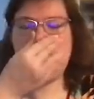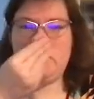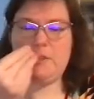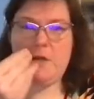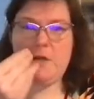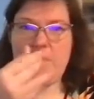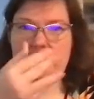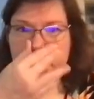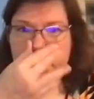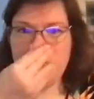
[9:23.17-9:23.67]

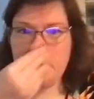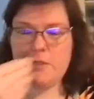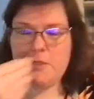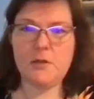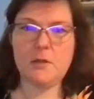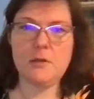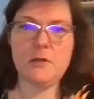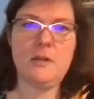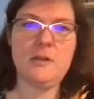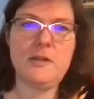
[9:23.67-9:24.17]
software, and
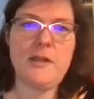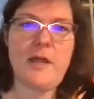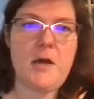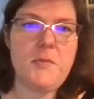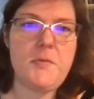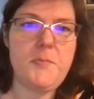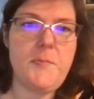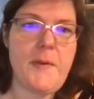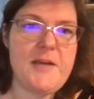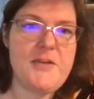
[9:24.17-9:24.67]
it's all
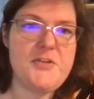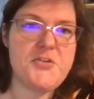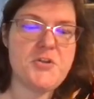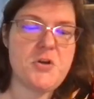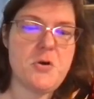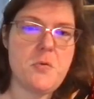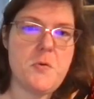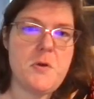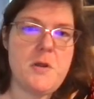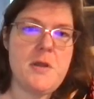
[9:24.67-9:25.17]
cloud-based,
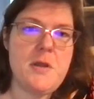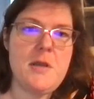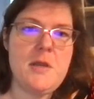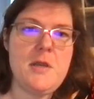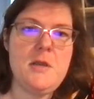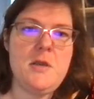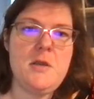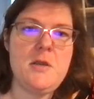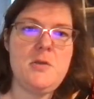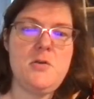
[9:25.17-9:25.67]
so
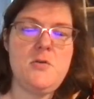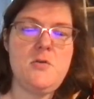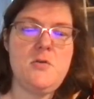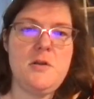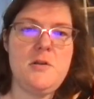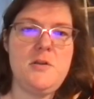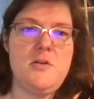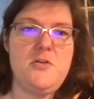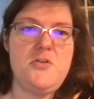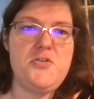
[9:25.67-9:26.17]
you
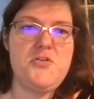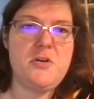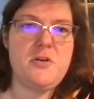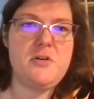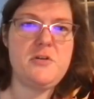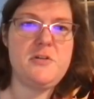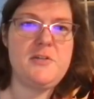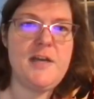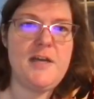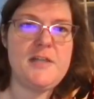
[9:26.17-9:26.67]
could use on
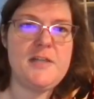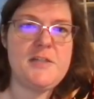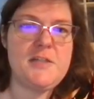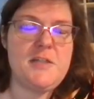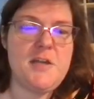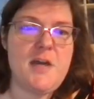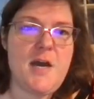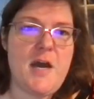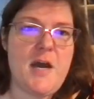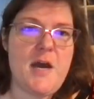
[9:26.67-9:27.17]
your
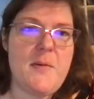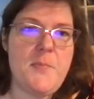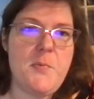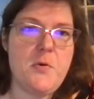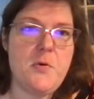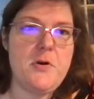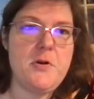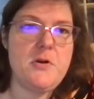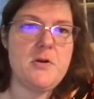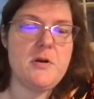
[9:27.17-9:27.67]
desktop
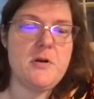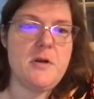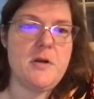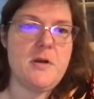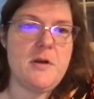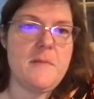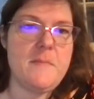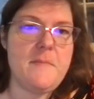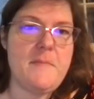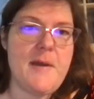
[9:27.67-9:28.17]
or
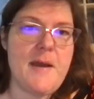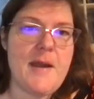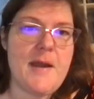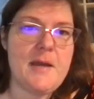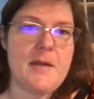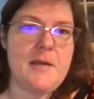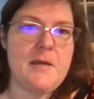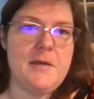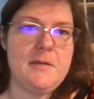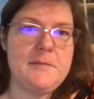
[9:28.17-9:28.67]
your
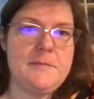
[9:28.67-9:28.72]
Mac.